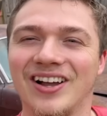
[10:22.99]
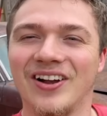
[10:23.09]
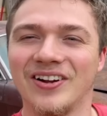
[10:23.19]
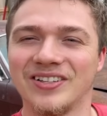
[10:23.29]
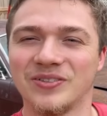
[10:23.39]
All
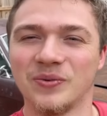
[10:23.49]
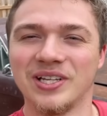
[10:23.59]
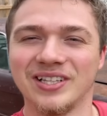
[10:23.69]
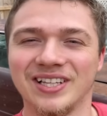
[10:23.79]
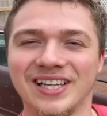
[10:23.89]
right, it's a
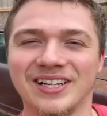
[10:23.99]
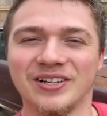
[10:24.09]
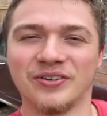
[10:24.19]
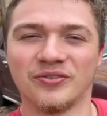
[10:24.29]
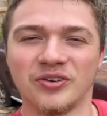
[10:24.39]
week
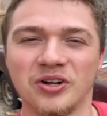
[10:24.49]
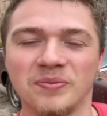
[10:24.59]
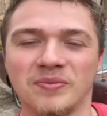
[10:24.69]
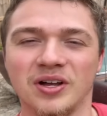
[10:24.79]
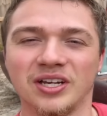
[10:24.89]
later
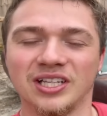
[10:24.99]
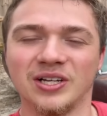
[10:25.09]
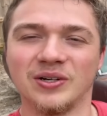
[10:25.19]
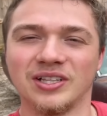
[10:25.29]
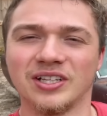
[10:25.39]
from
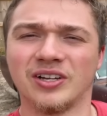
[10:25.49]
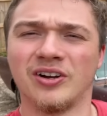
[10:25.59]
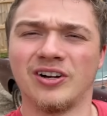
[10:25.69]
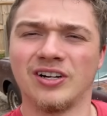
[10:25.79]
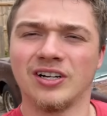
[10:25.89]
unloading the
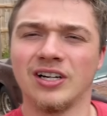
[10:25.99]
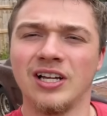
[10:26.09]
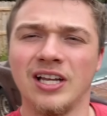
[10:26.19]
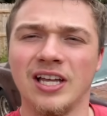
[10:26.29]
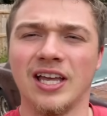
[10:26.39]
car,
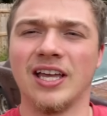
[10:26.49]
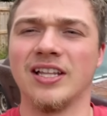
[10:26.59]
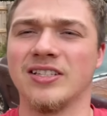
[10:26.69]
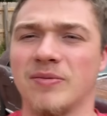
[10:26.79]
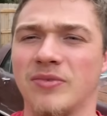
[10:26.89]

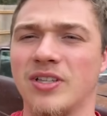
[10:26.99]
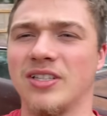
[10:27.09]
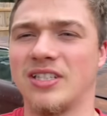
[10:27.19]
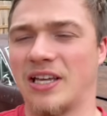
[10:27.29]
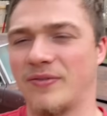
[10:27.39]
and some
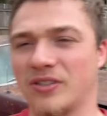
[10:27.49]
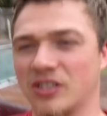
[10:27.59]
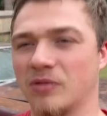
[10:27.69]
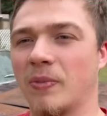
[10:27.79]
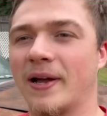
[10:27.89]
things have
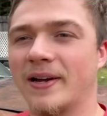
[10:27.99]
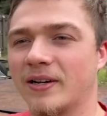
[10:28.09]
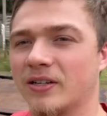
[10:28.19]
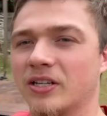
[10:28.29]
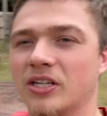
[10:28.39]

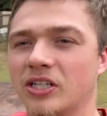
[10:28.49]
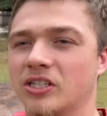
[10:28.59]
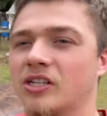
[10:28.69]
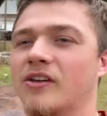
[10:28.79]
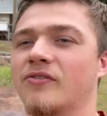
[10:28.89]
conspired.
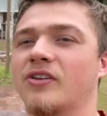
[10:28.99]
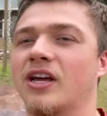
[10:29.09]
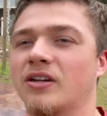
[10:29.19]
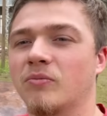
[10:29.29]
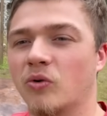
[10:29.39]
I've
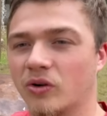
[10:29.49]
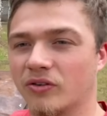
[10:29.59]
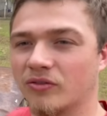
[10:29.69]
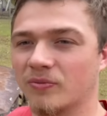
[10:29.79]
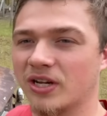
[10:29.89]
gotten more
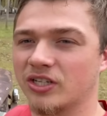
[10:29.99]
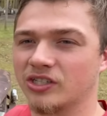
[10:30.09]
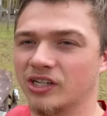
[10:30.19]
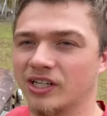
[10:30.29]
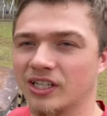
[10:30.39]

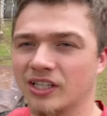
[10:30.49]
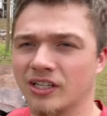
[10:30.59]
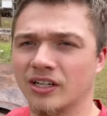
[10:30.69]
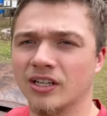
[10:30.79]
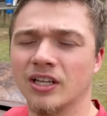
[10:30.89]
information on it
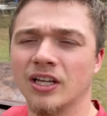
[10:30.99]
and